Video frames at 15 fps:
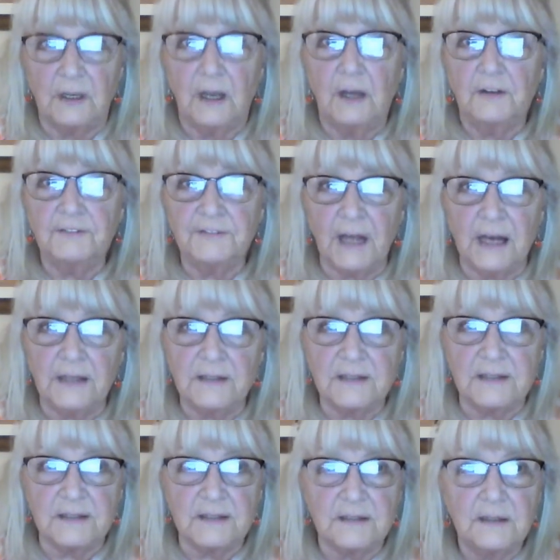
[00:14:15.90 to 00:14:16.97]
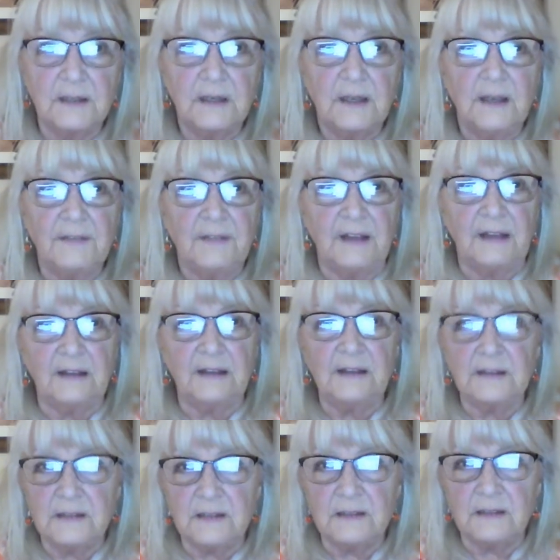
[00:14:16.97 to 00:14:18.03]
Floods, the
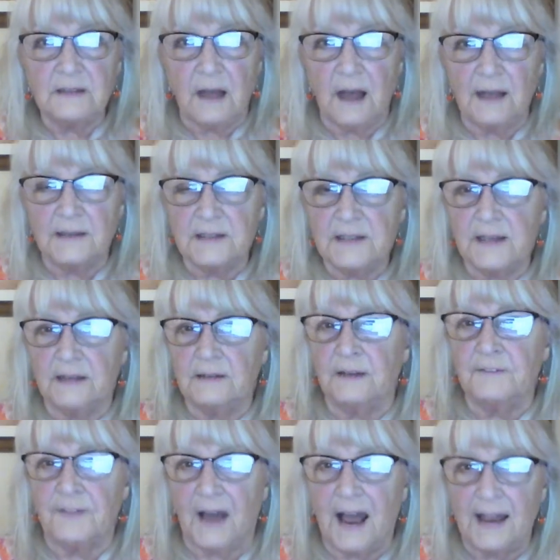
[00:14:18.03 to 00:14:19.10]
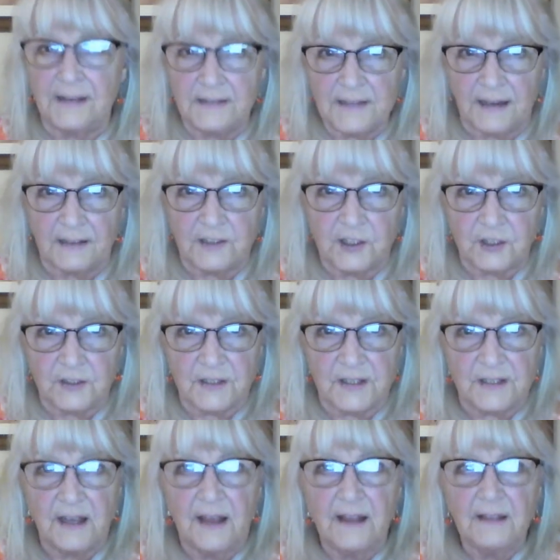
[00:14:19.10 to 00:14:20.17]
instant onset of ice
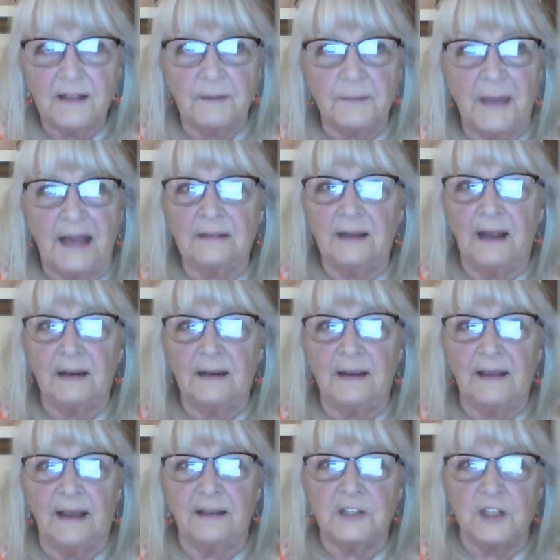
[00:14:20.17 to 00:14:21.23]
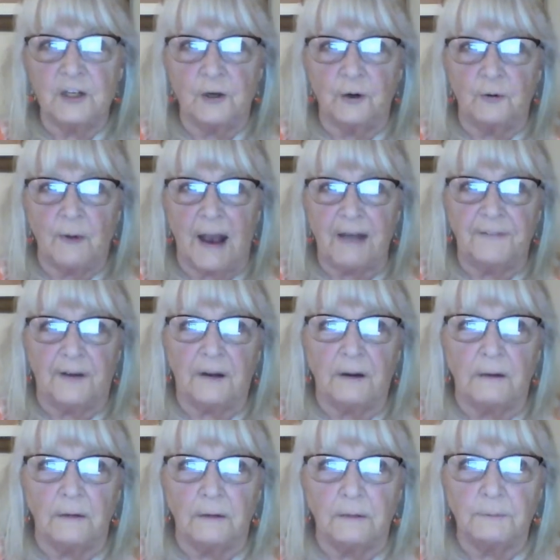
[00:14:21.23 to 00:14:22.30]
ages, the magnetic and
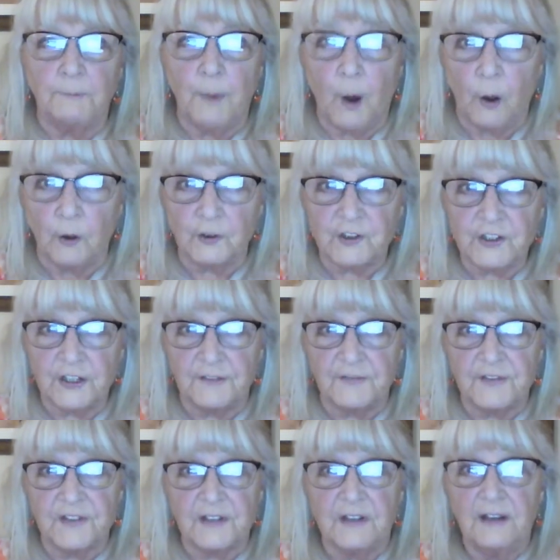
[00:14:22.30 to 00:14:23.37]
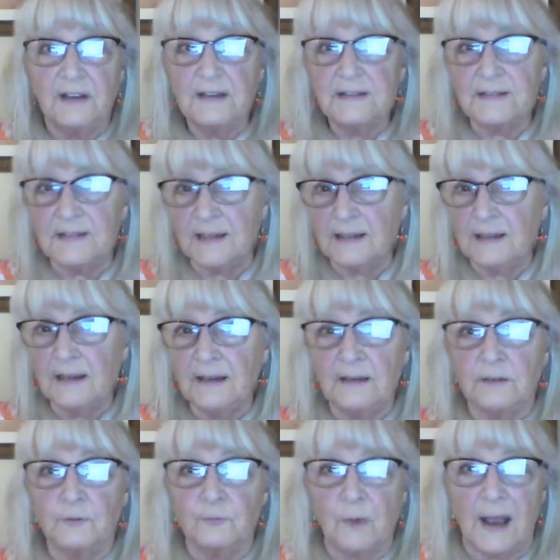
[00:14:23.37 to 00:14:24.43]
geographical pole shifts, sinking
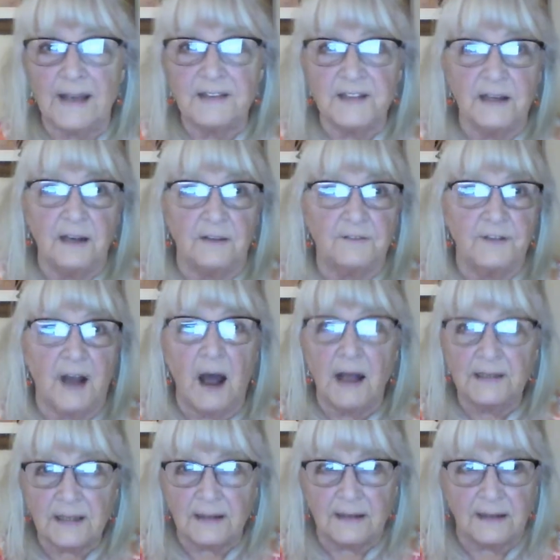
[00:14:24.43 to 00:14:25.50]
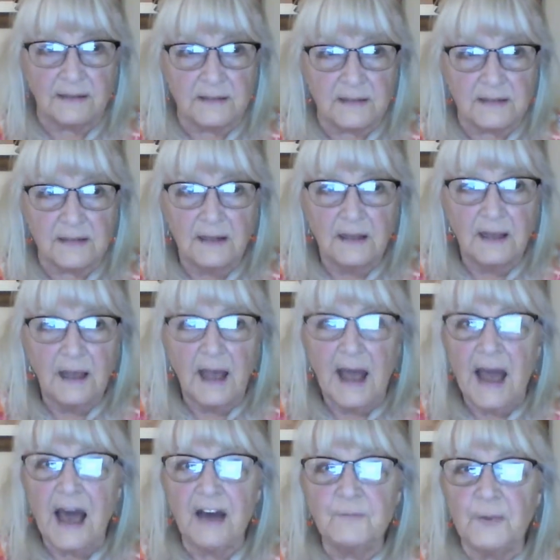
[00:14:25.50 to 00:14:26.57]
and rising of continents,
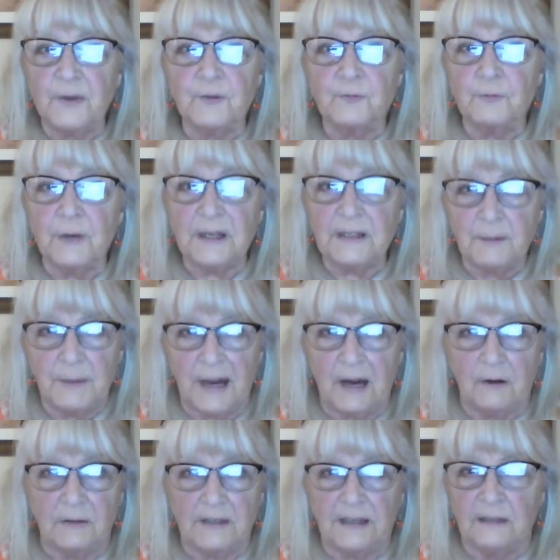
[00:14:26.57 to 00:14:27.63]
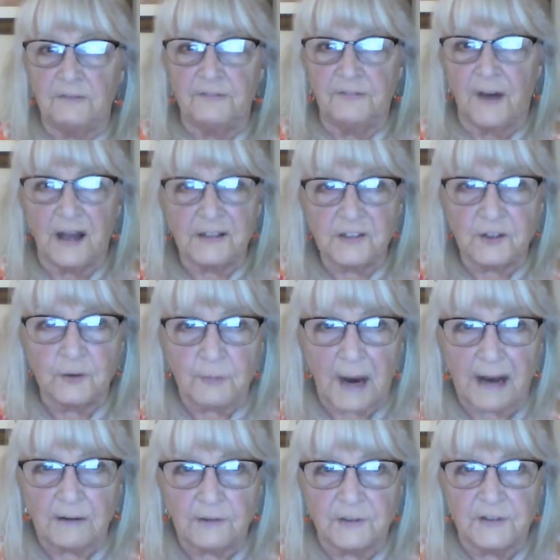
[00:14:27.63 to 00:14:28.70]
have been written about in fossil
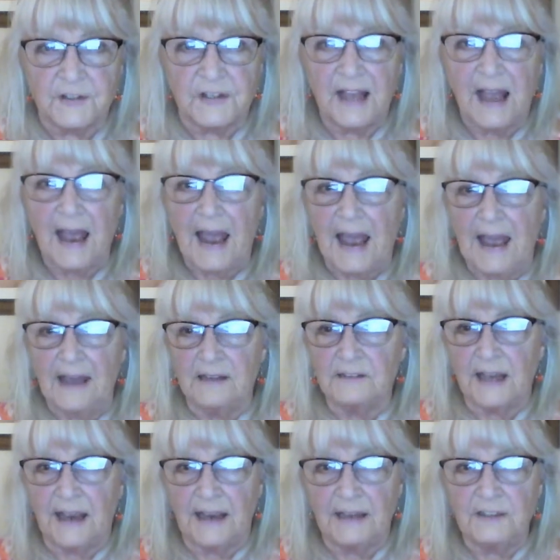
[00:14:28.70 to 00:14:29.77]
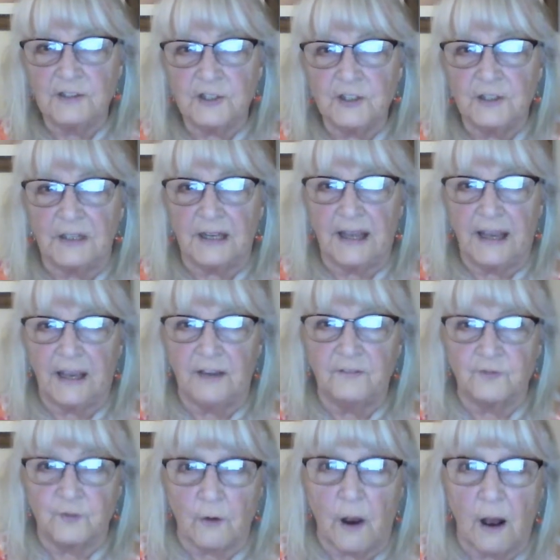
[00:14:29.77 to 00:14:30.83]
records and ancient cave
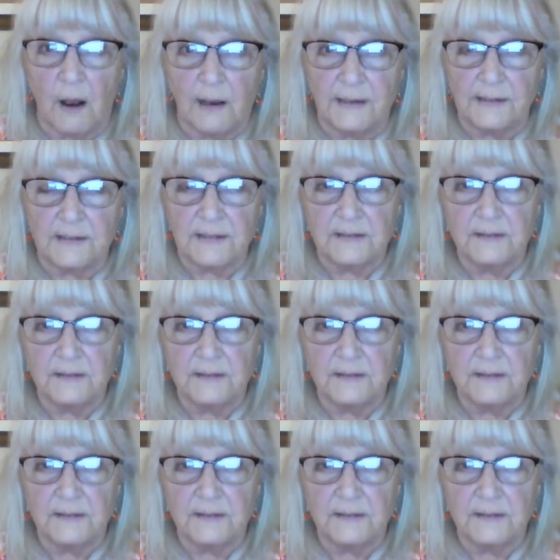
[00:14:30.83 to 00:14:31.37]
drawings.